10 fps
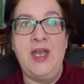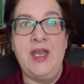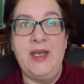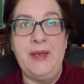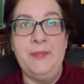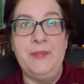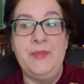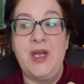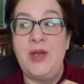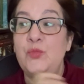And
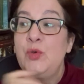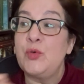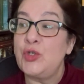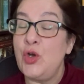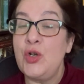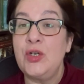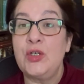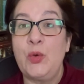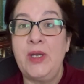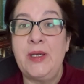we were talking
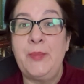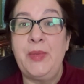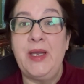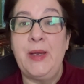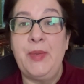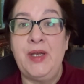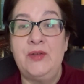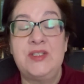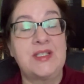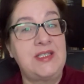quite a bit
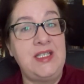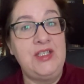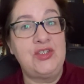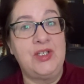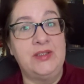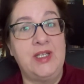about dictation,